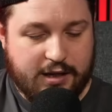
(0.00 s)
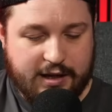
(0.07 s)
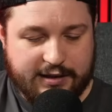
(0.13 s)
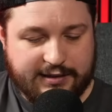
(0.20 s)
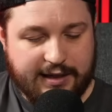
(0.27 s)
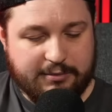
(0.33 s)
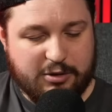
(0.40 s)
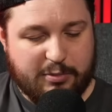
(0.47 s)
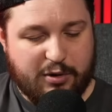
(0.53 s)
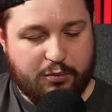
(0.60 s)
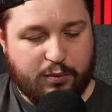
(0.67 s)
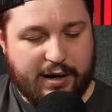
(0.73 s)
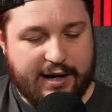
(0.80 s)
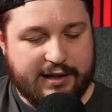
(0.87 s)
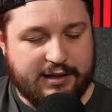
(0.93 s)
It seems a
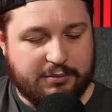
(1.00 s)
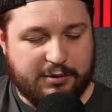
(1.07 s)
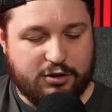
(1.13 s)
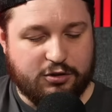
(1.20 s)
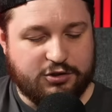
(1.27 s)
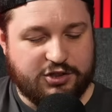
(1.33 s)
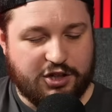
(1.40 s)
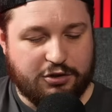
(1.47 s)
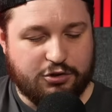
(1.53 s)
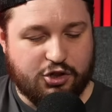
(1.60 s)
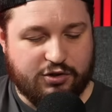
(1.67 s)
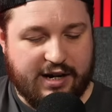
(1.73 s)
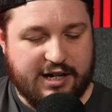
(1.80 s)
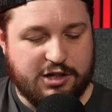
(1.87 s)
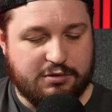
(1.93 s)
bit weird that we got 2
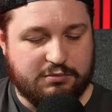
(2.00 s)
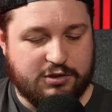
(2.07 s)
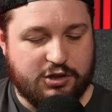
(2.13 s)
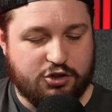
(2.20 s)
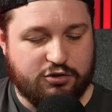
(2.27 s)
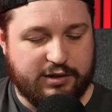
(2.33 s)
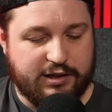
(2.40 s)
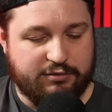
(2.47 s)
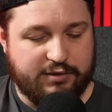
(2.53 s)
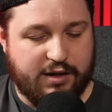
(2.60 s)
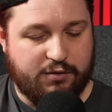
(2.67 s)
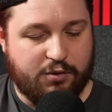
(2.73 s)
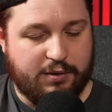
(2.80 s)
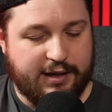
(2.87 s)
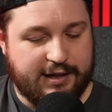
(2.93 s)
stratagems that trigger
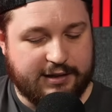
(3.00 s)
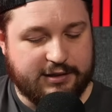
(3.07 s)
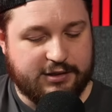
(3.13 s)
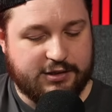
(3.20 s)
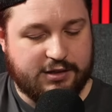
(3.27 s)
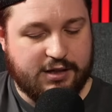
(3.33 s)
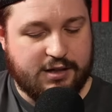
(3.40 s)
reroll hits.